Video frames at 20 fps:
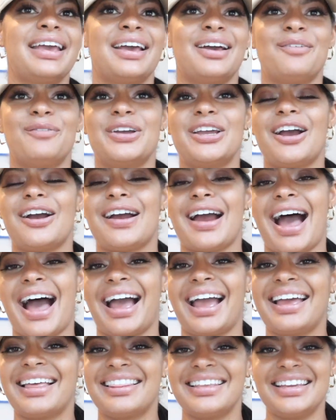we are
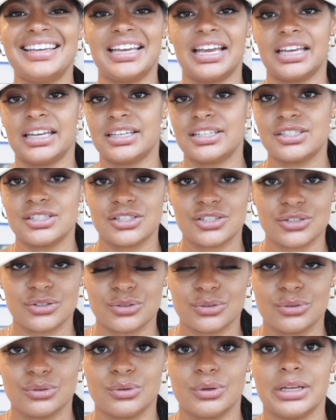highly
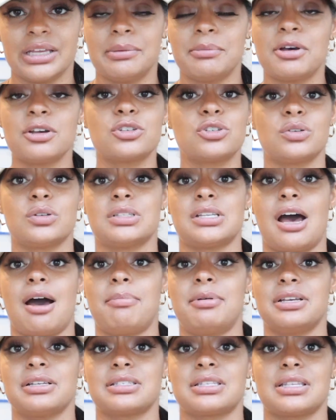into emotional
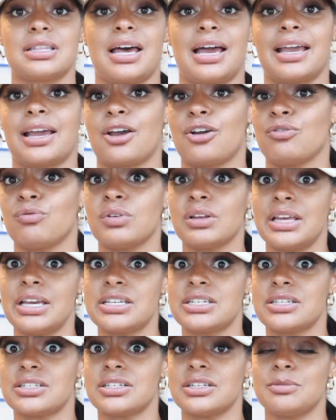topics like
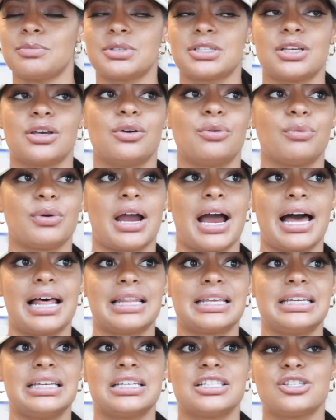relationships. We're
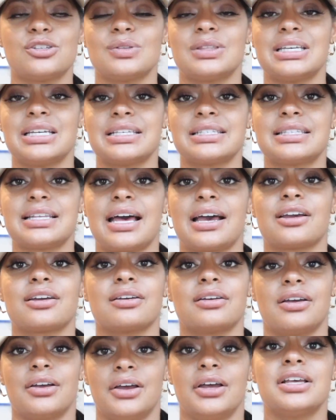highly into things
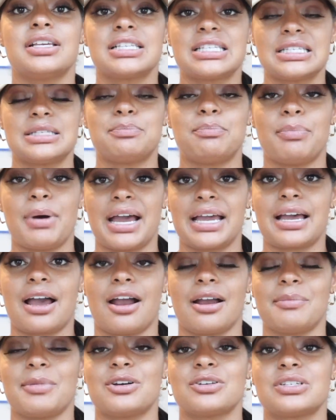that spike
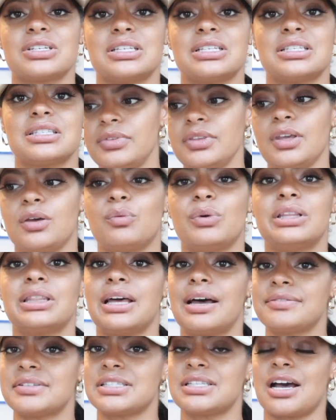our emotions. We
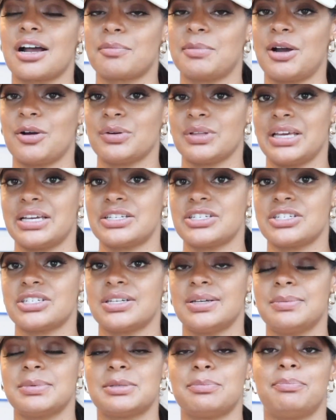love to talk about
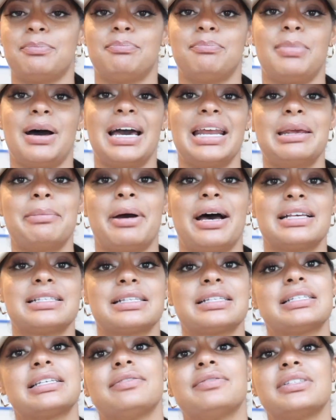relationships, body
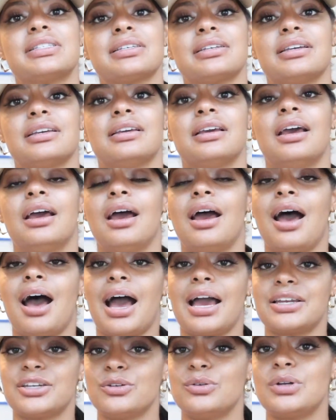positivity.
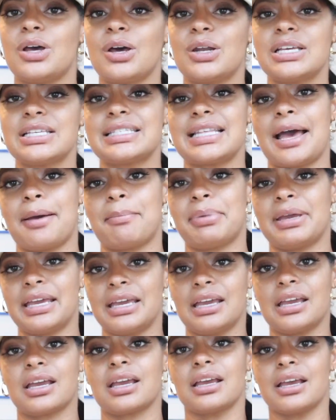I do notice that
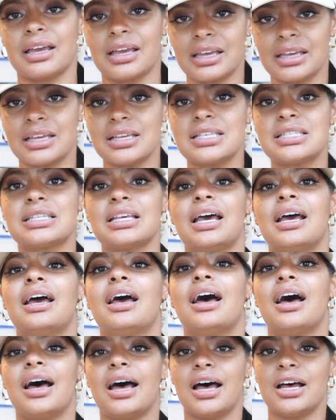pink is
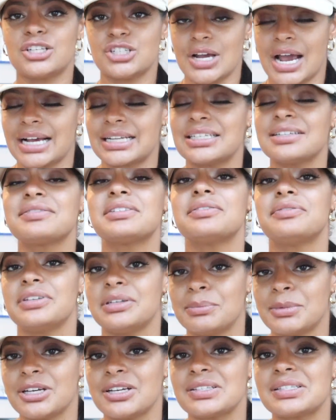attractive to
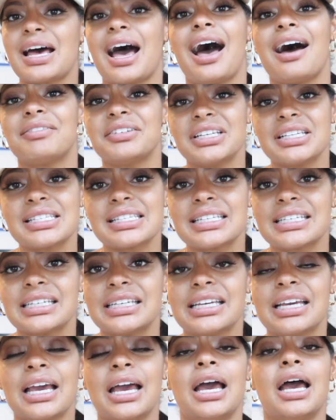females.
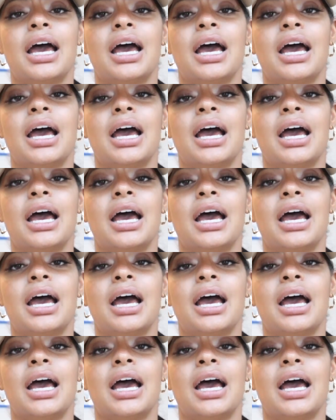Obviously,